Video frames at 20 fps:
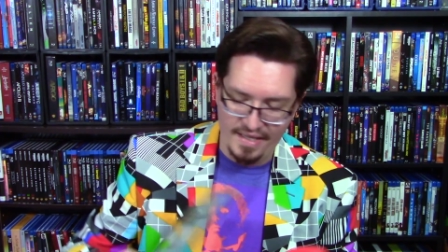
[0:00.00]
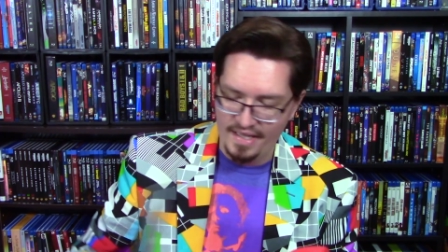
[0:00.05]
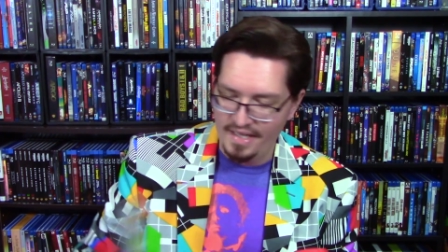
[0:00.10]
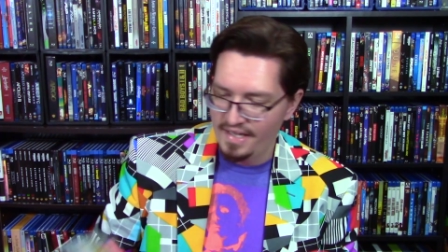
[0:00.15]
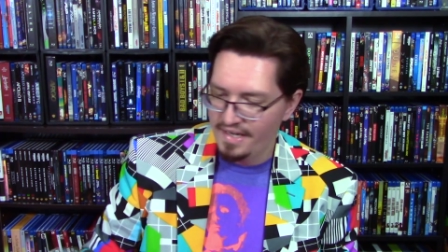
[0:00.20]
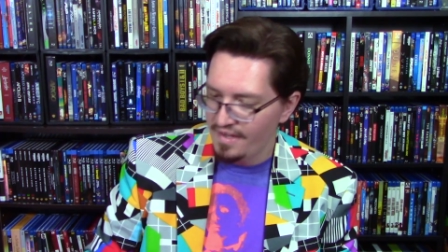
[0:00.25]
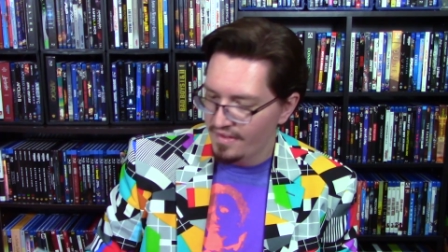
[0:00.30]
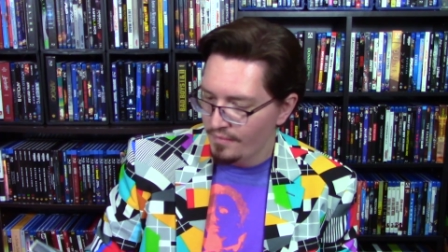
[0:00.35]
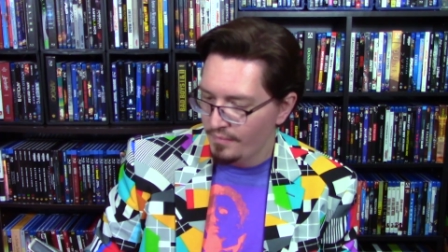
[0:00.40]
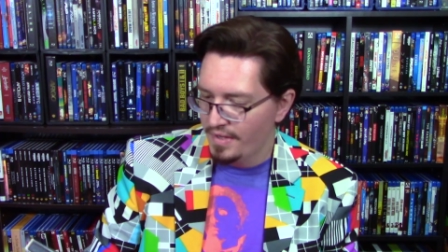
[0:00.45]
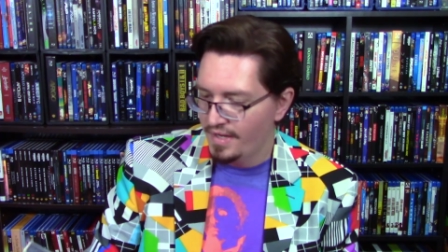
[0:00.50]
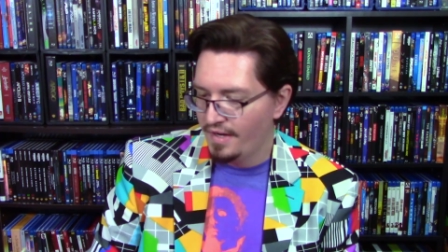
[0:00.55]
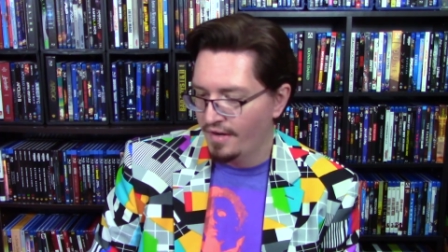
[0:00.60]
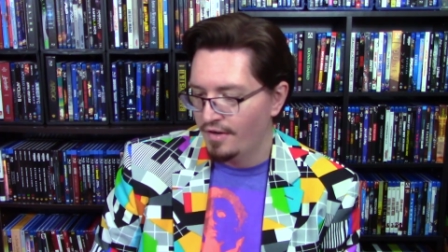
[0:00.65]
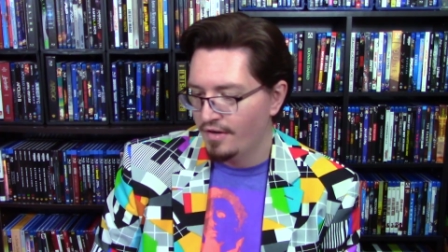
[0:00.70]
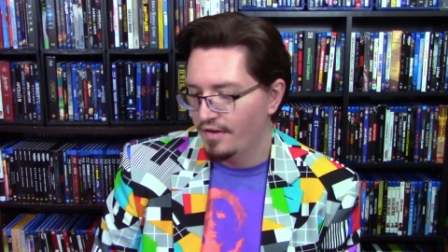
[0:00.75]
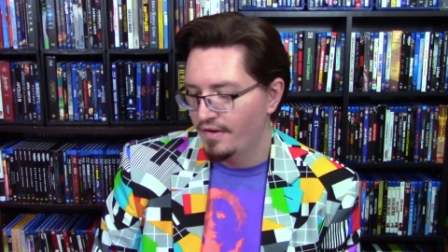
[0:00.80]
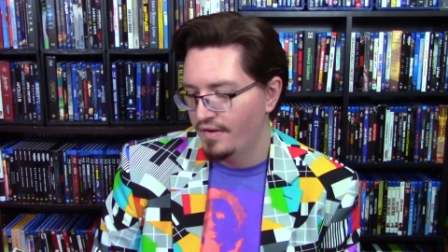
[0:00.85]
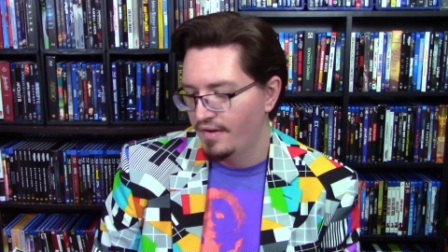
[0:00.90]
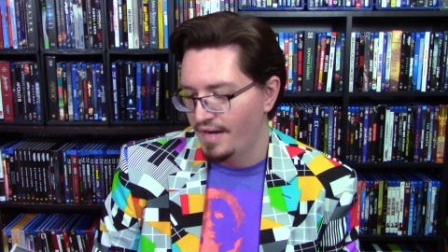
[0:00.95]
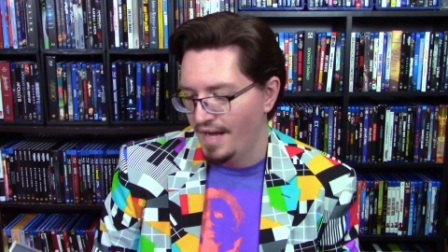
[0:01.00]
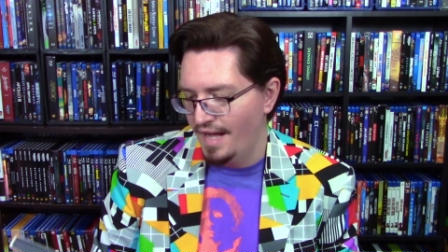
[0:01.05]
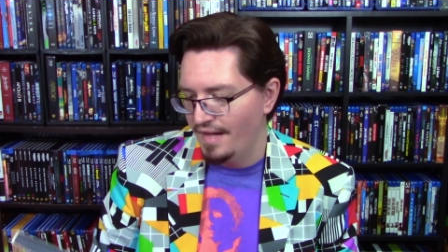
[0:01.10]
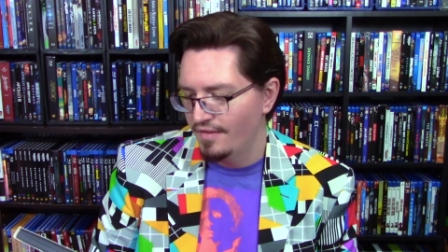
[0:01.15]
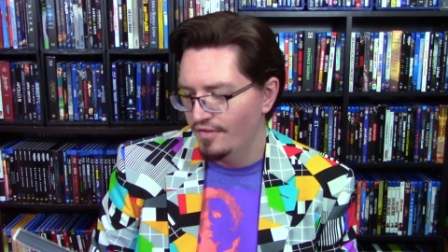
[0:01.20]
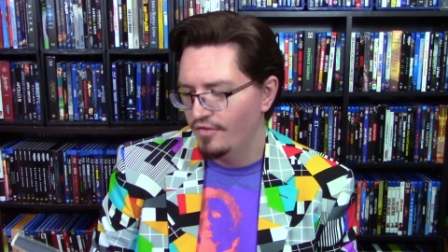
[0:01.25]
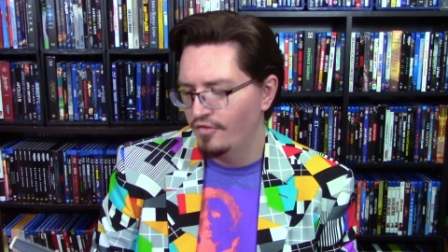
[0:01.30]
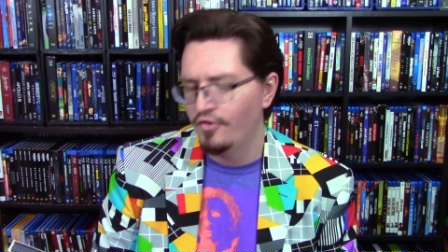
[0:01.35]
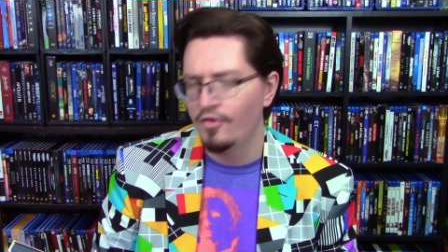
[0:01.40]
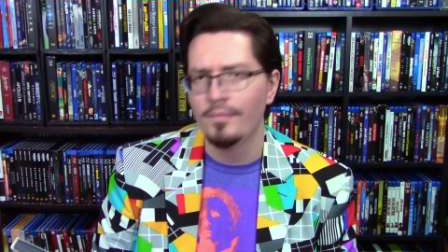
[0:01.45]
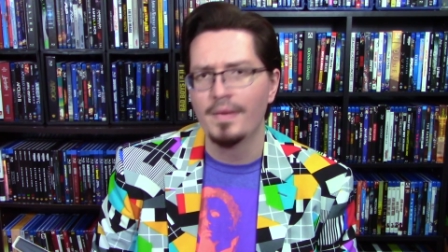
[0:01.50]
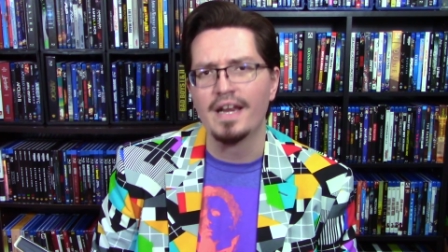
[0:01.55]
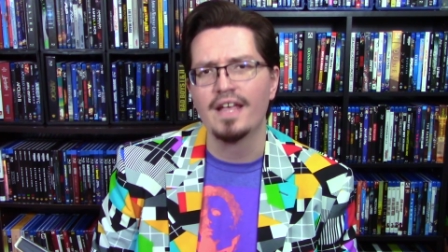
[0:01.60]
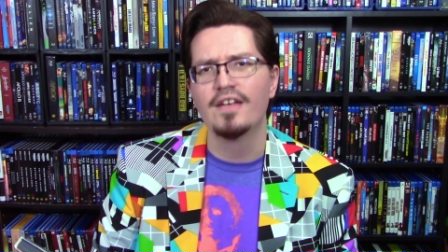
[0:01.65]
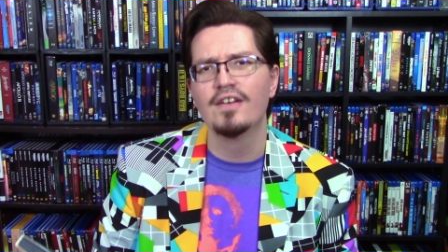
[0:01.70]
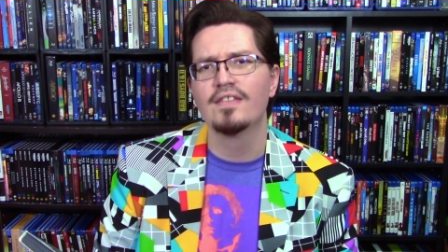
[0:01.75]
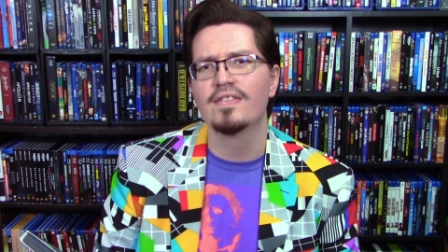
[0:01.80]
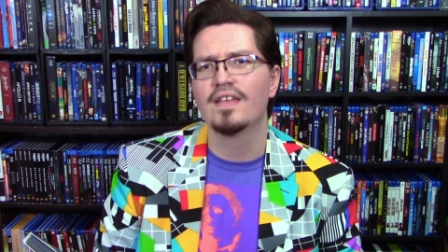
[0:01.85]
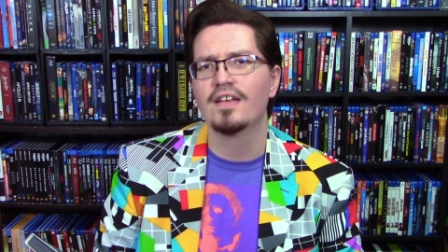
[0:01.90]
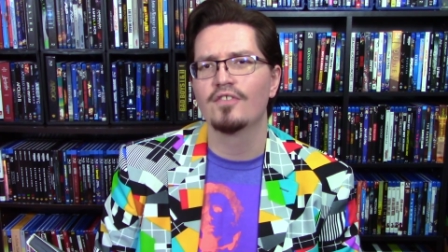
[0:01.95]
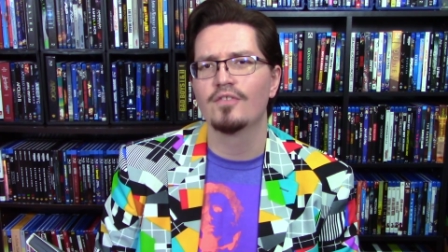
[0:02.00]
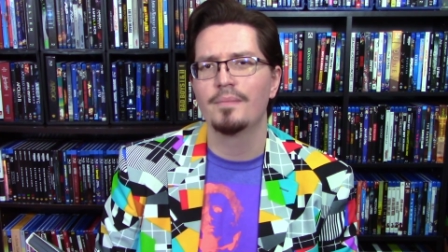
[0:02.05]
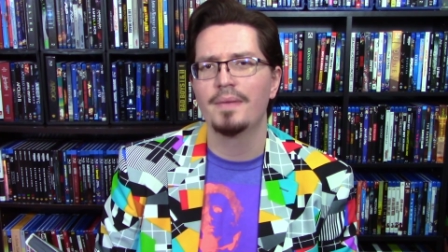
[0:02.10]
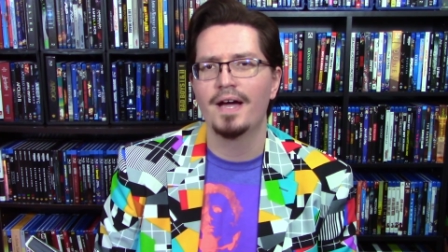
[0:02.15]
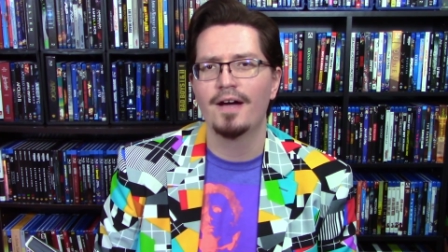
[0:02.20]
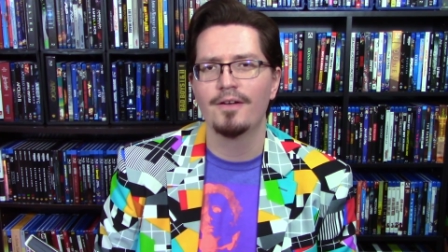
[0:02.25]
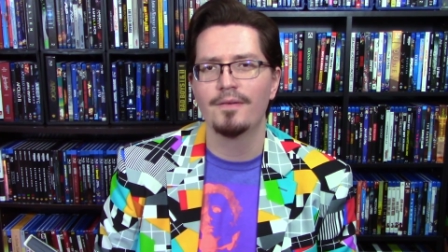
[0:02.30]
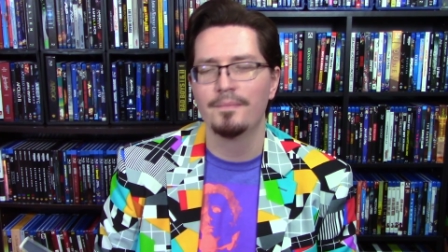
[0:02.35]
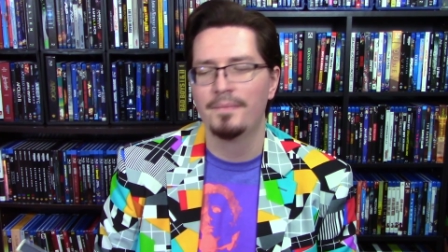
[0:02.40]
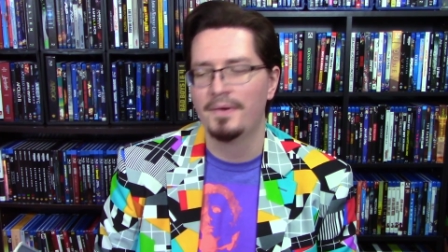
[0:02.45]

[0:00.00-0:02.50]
another one I heard not too many good things about,